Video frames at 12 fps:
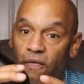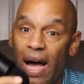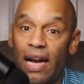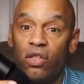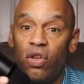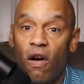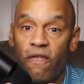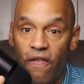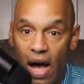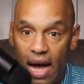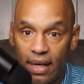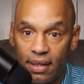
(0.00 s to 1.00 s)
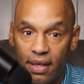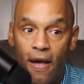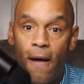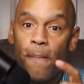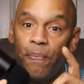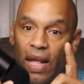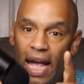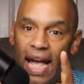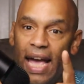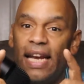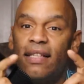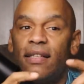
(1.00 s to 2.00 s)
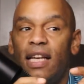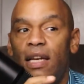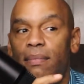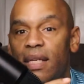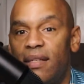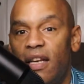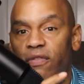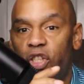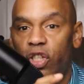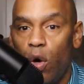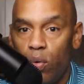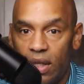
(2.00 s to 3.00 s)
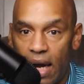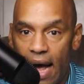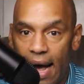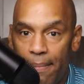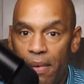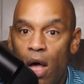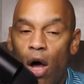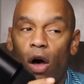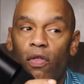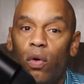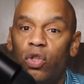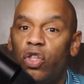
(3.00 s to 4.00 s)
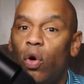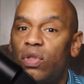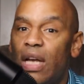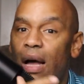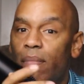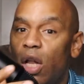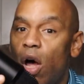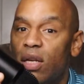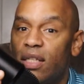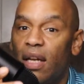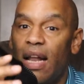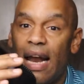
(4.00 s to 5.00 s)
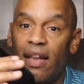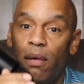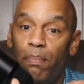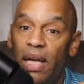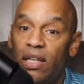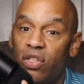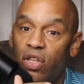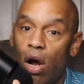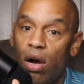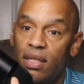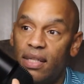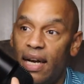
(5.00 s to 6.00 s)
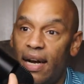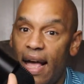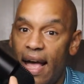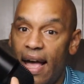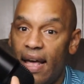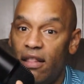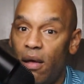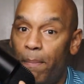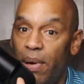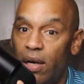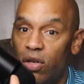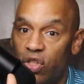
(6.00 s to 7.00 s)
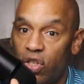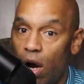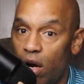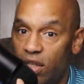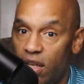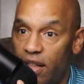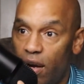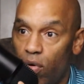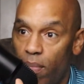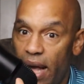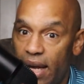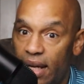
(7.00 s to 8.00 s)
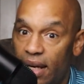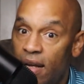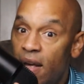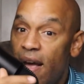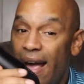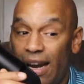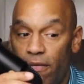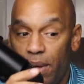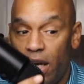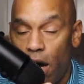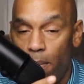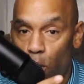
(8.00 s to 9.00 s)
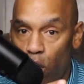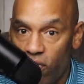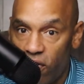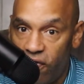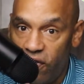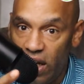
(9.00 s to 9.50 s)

fighters on Fox, and it seems as if Showtime, although Showtime lost a lot of the big stars that it had, the bigger stars that they were making, and it become more of a